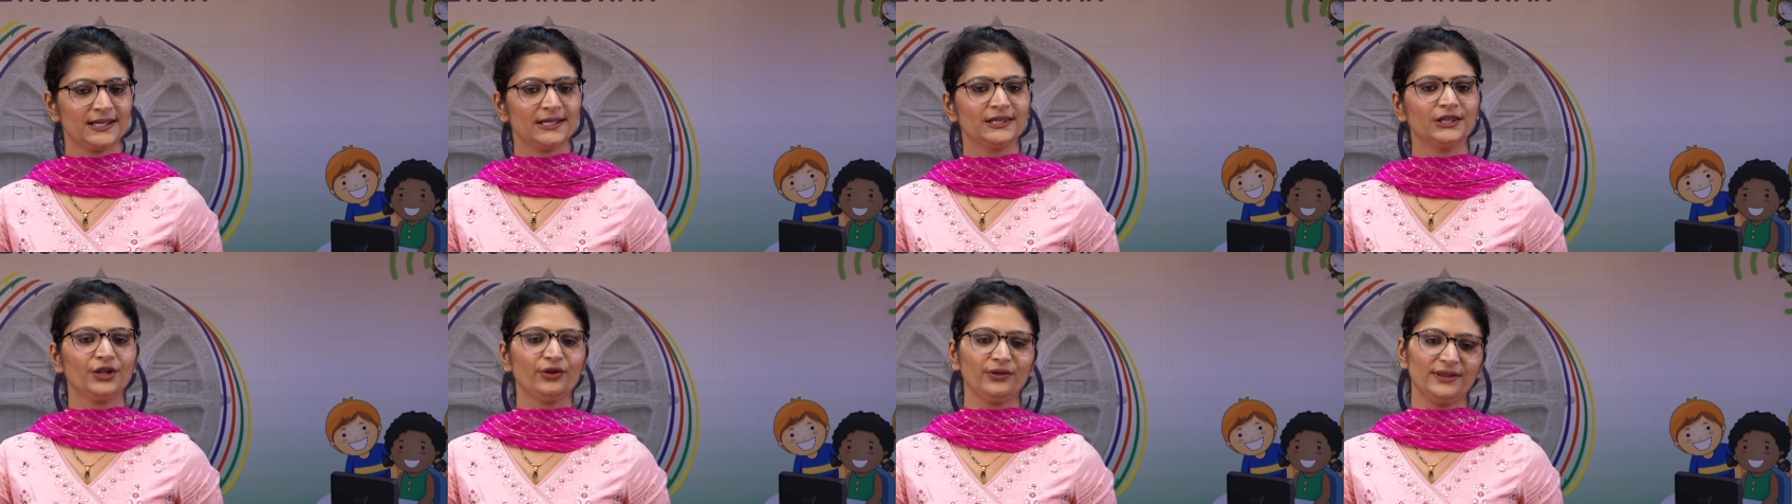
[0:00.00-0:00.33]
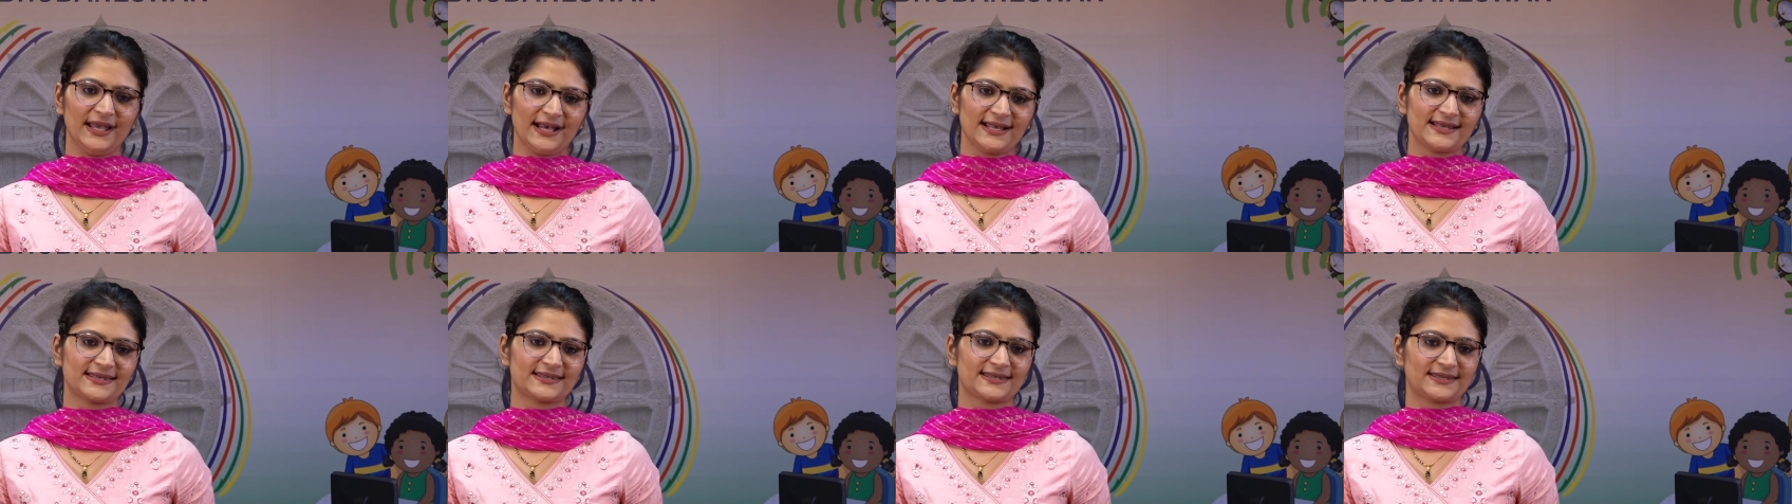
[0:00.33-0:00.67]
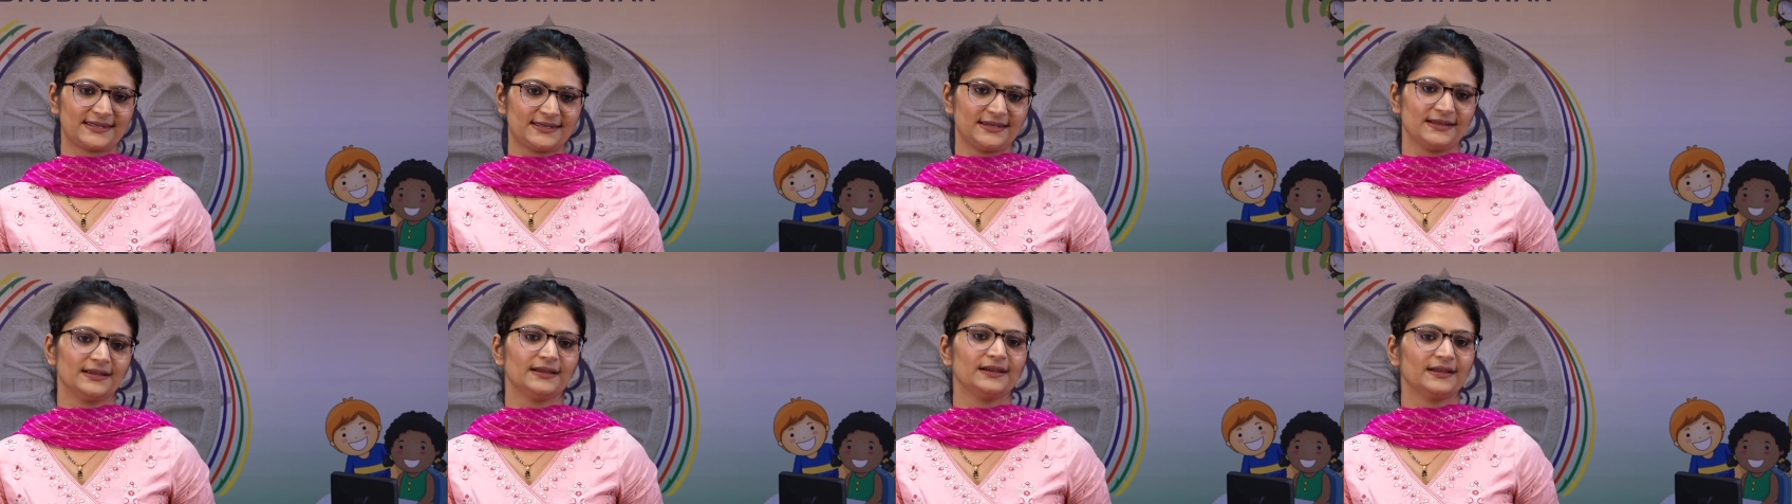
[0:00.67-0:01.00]
Now,
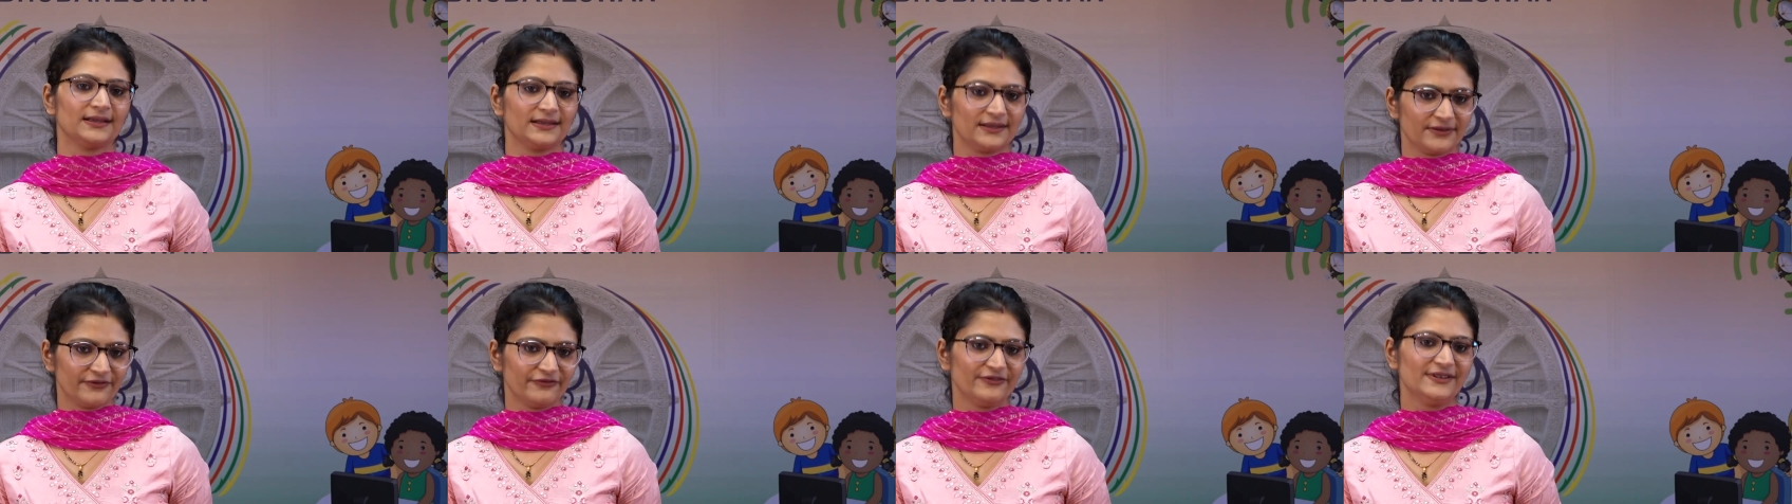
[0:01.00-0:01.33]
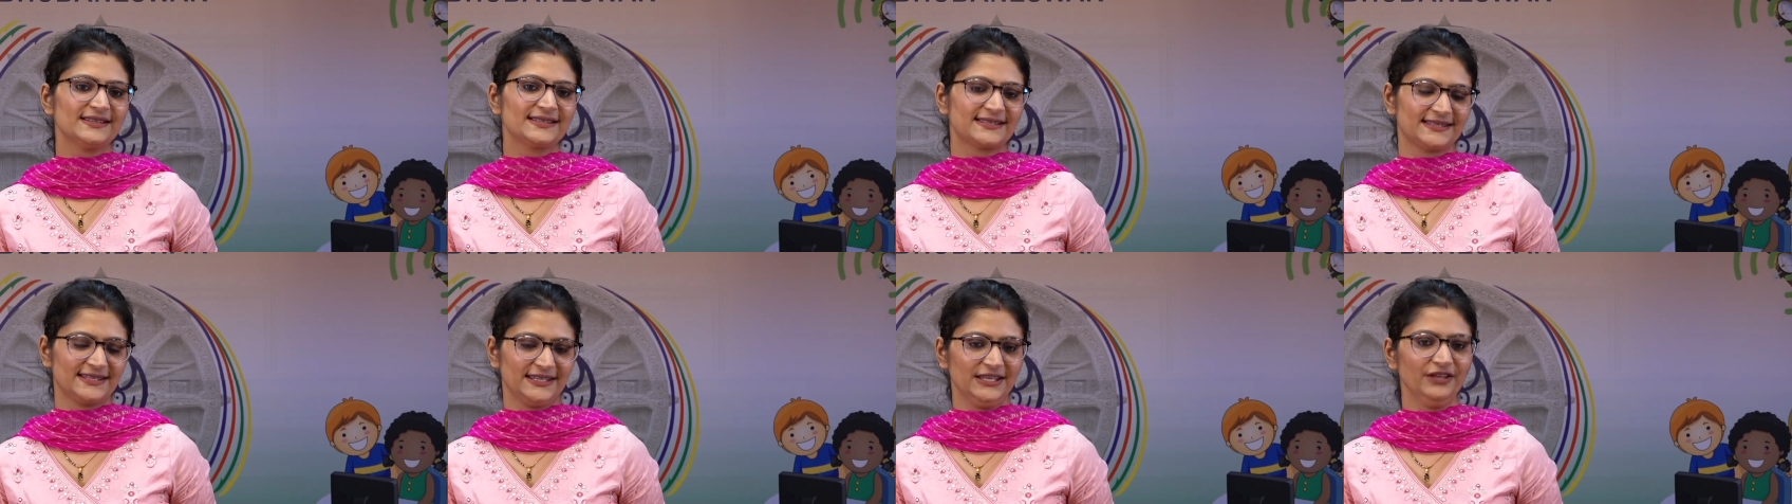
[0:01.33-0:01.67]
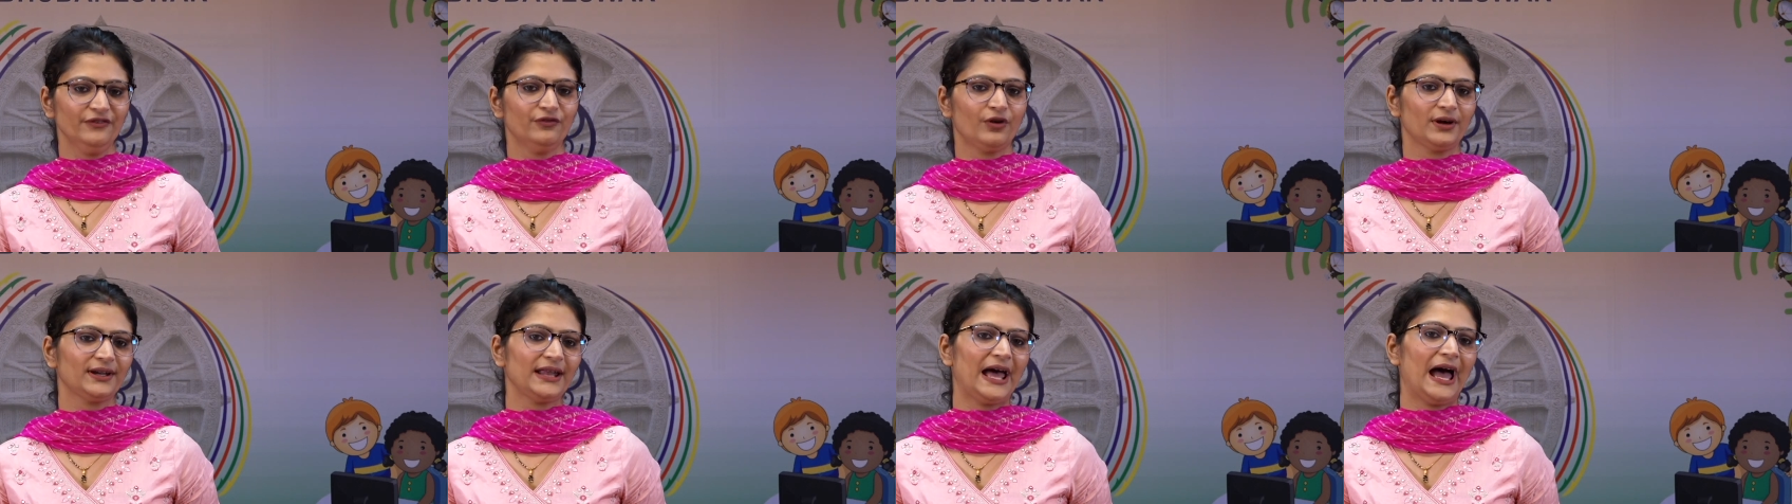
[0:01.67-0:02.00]
next, we'll see
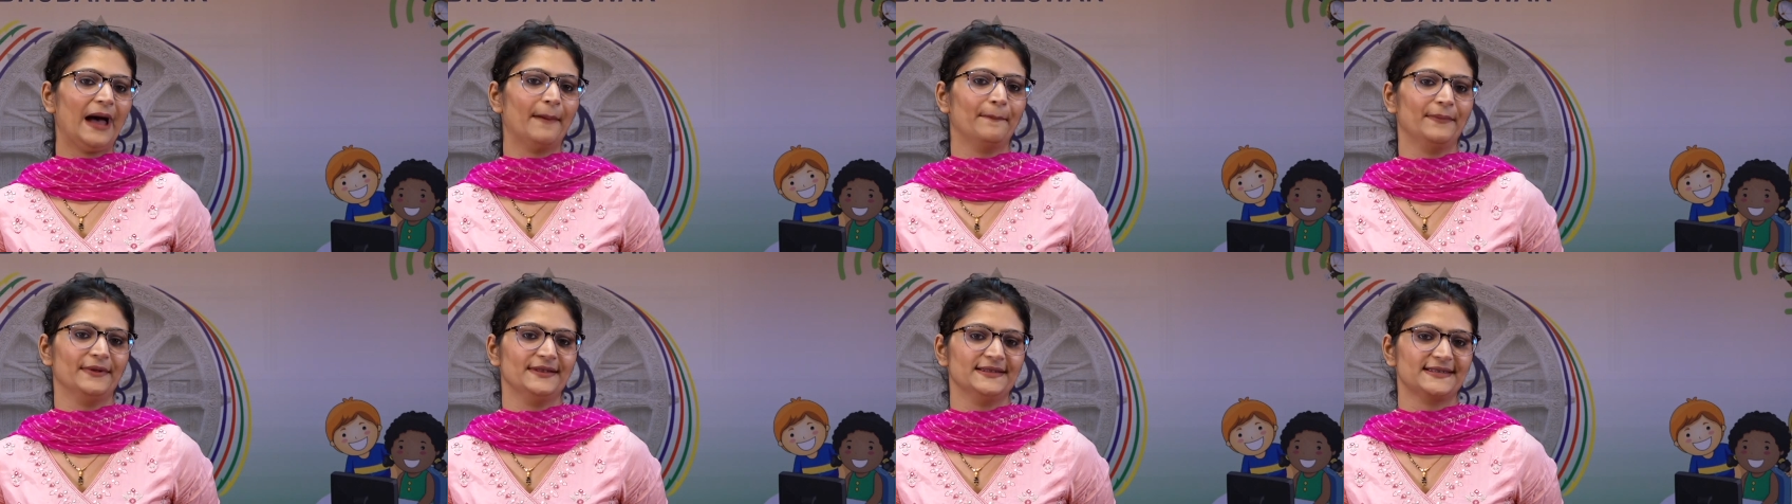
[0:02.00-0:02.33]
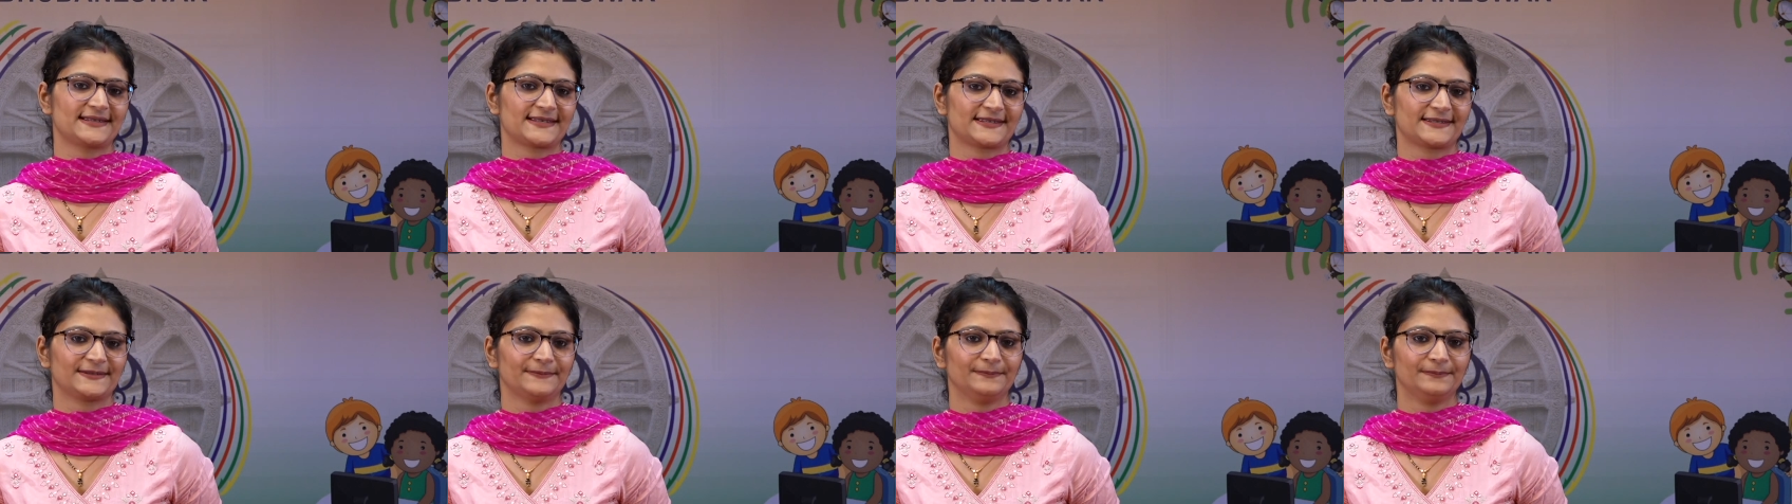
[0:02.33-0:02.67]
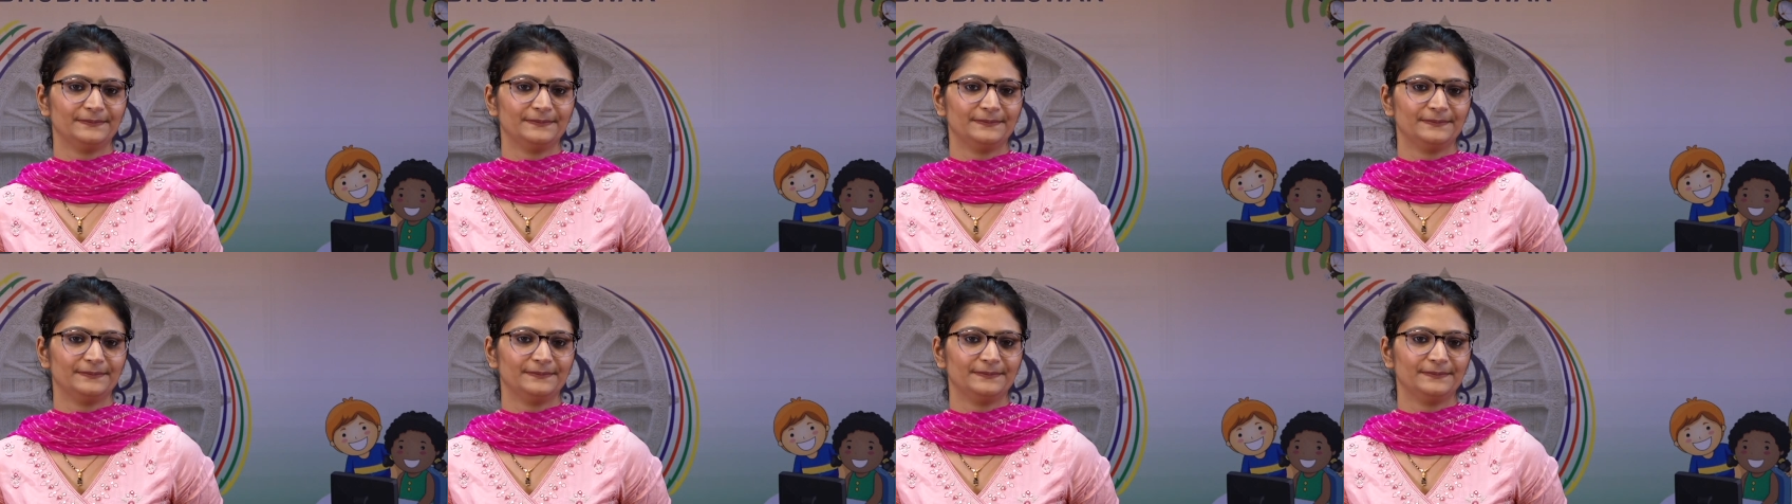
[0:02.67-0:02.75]
what happens.